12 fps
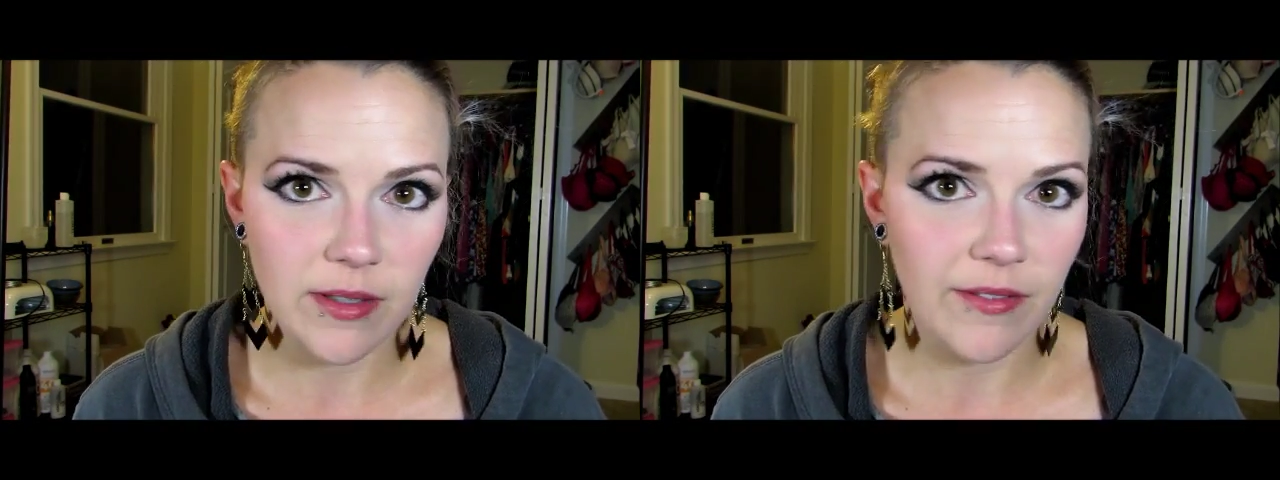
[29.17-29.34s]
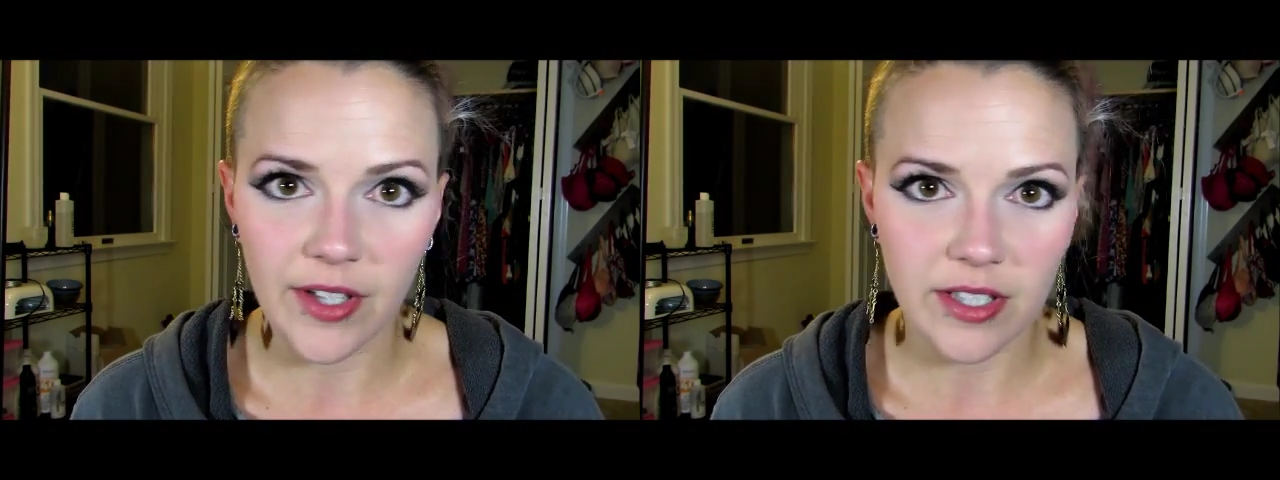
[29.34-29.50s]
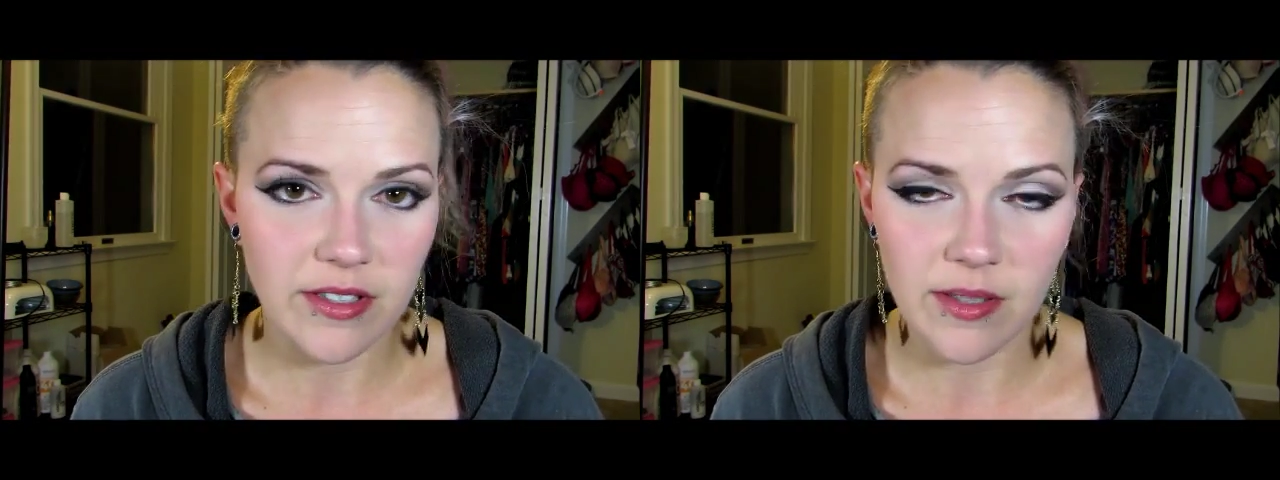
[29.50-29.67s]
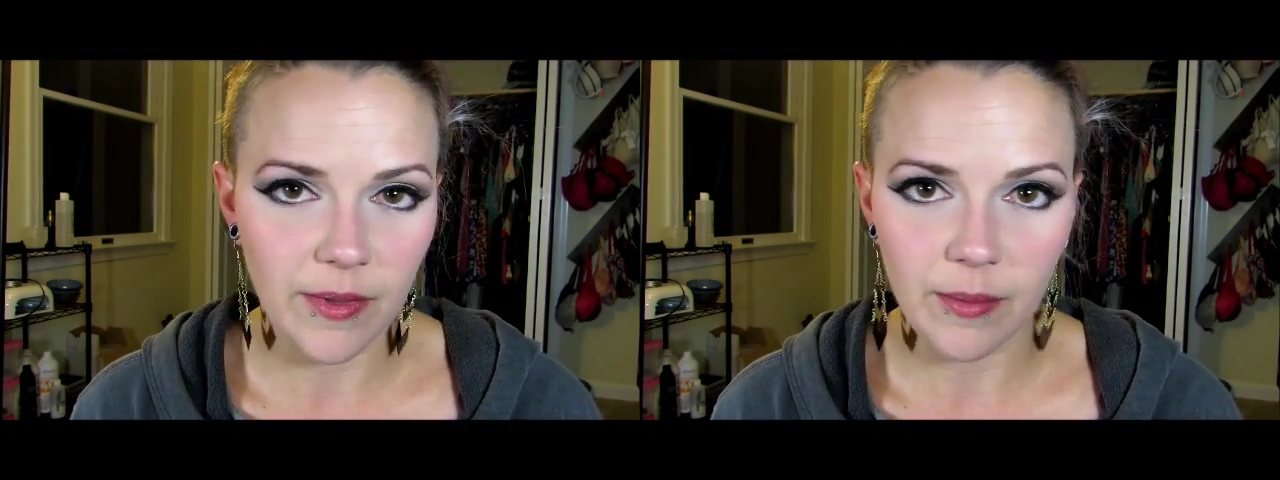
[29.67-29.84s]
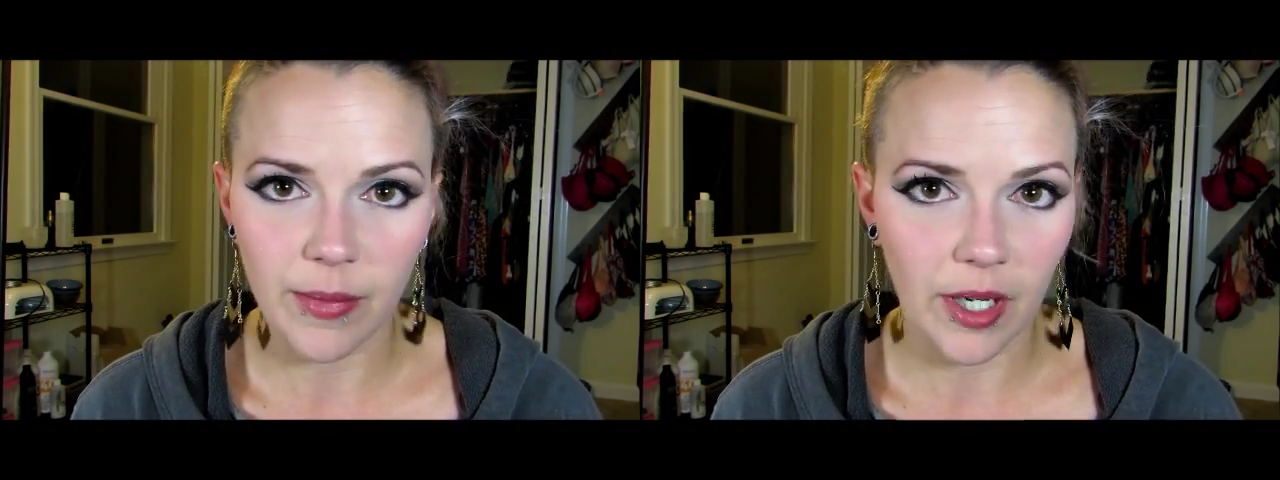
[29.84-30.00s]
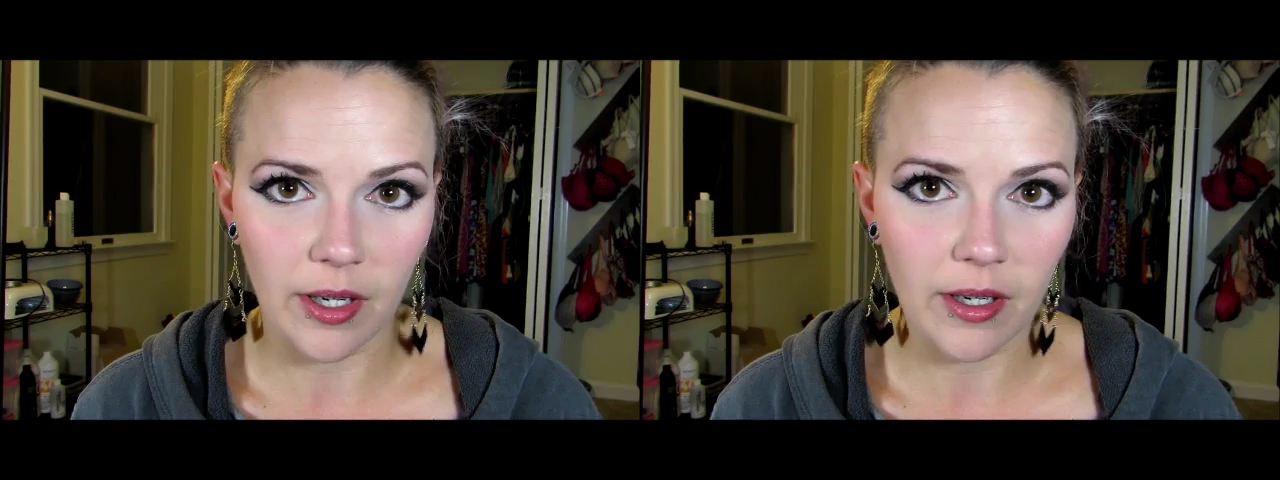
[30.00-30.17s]
Tell me if I can do
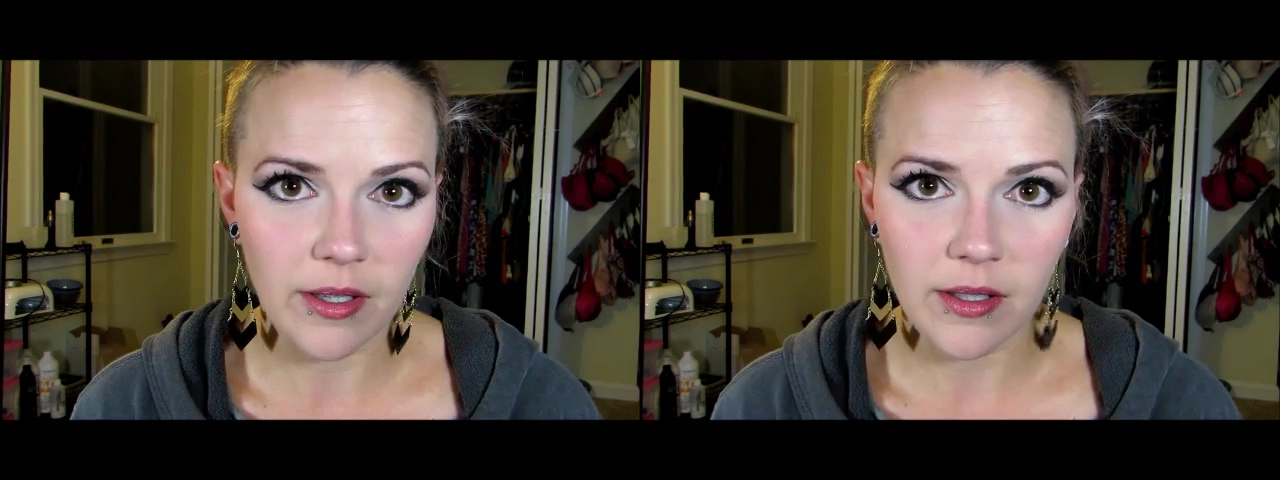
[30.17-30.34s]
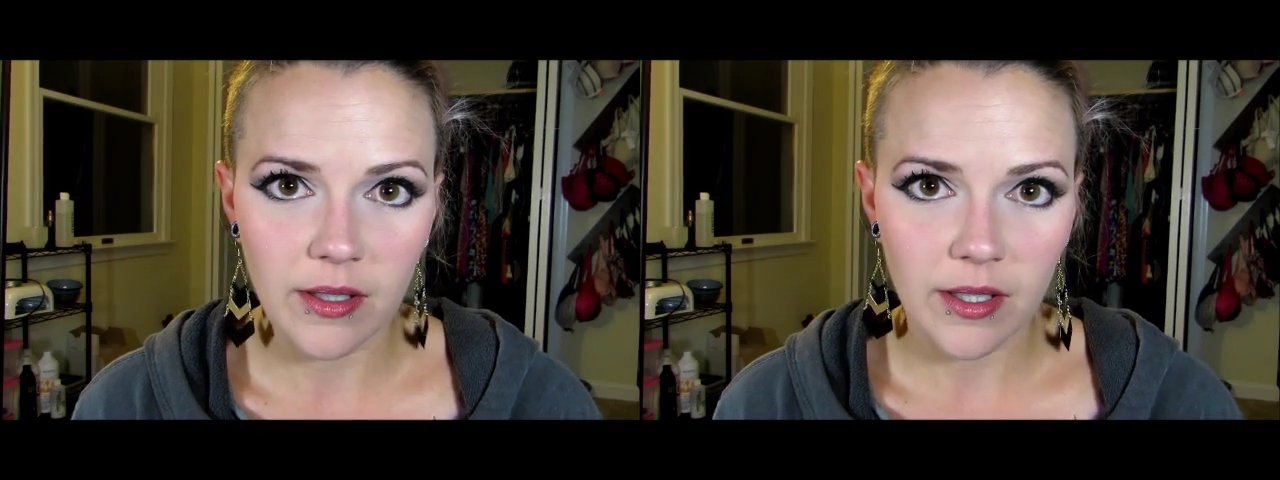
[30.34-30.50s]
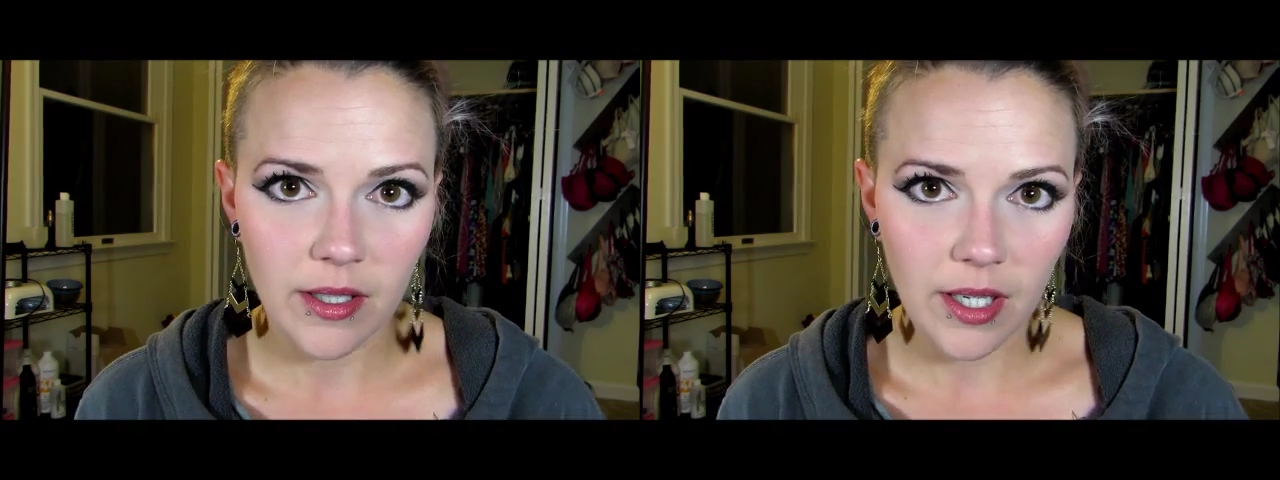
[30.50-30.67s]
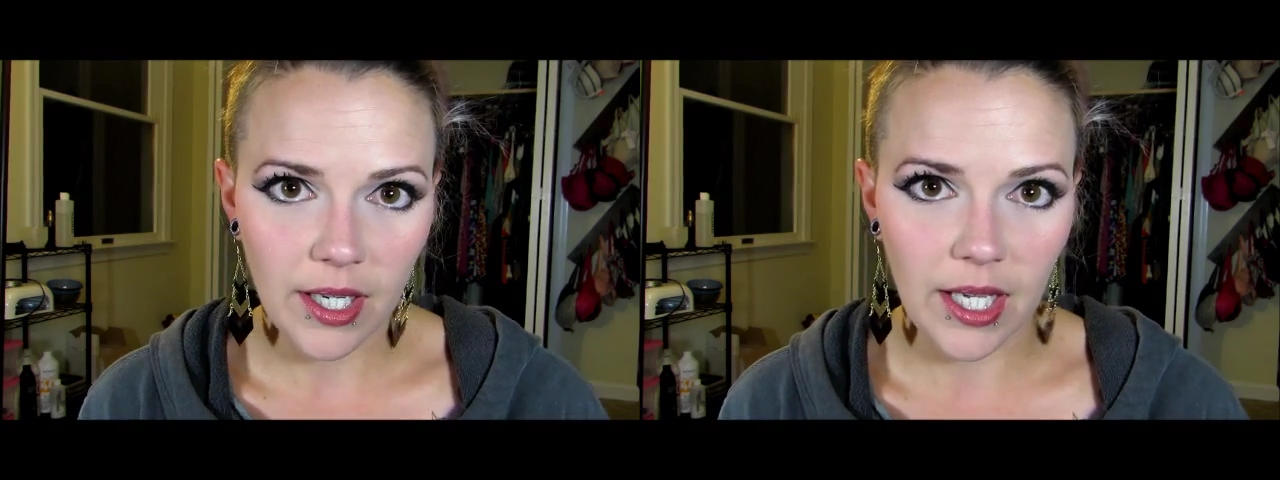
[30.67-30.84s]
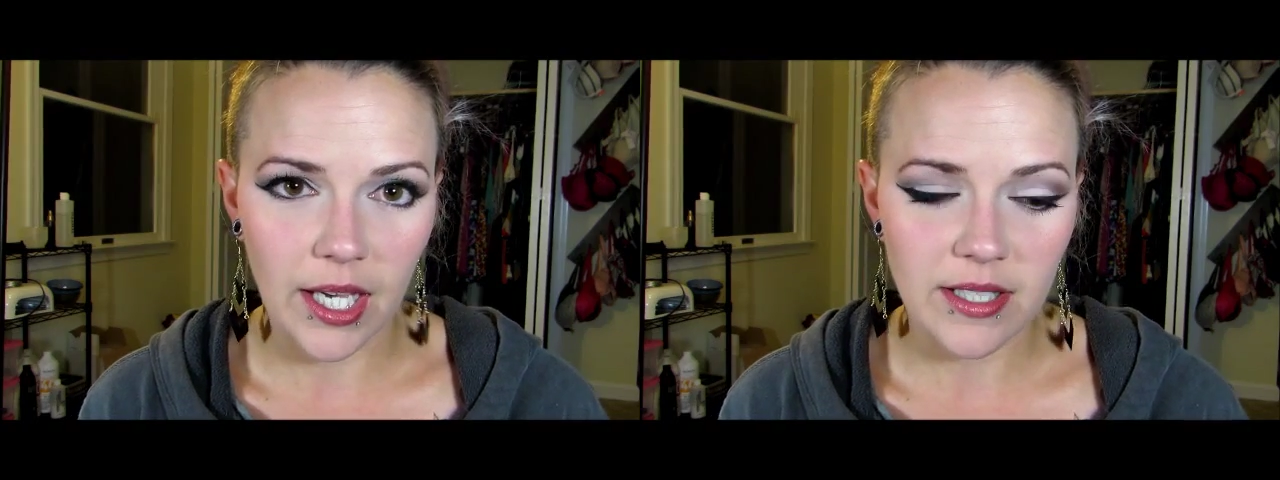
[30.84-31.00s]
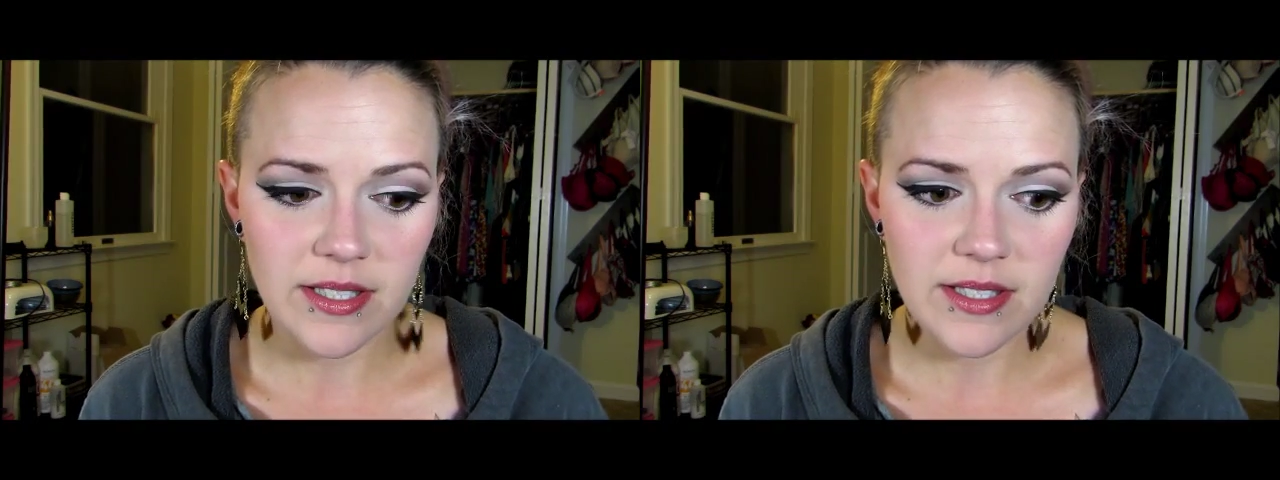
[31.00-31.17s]
something better, I
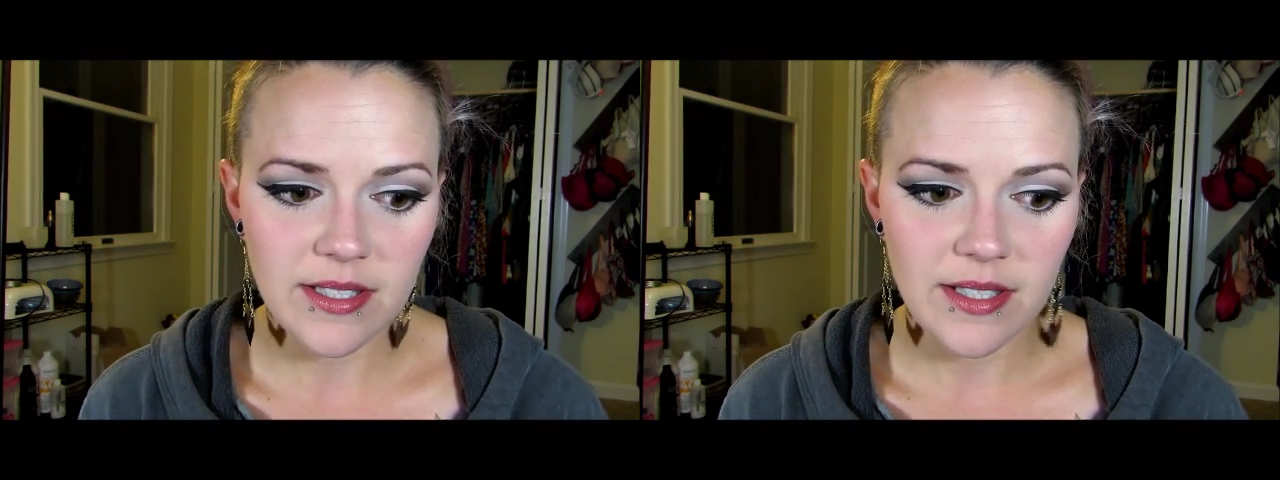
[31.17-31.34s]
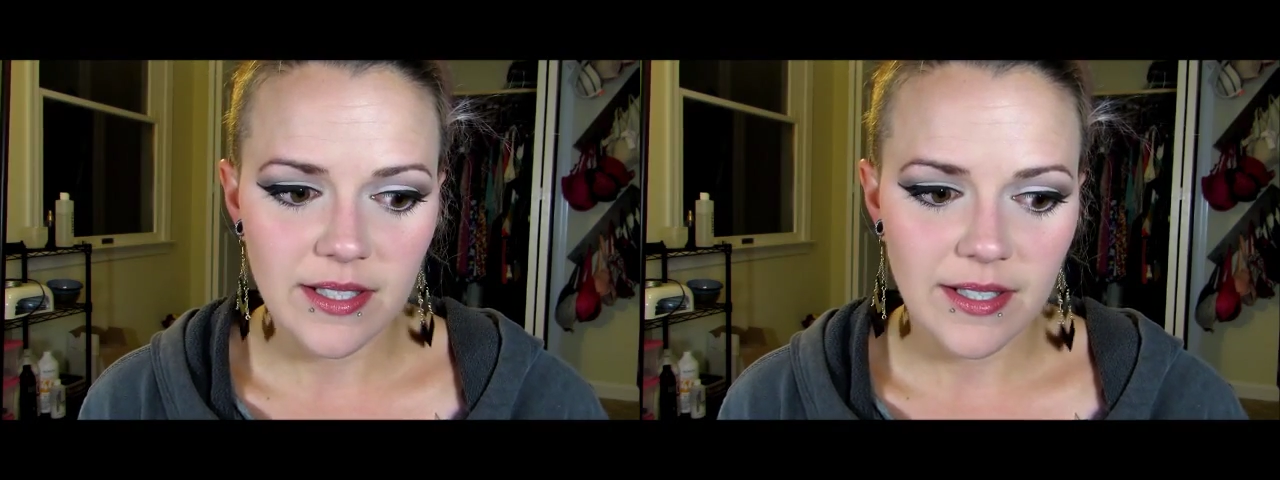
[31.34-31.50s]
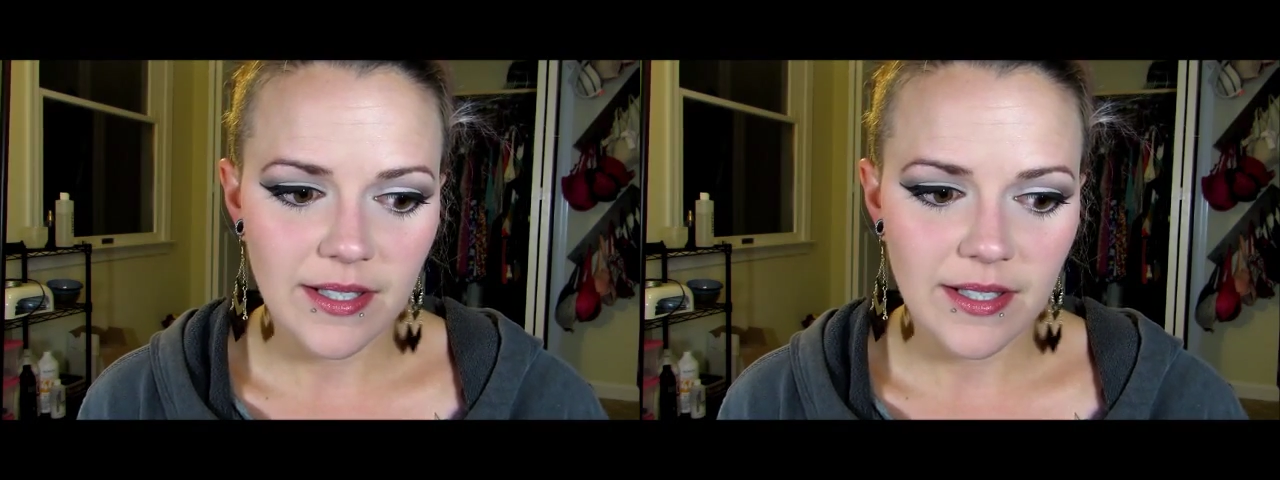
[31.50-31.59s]
guess.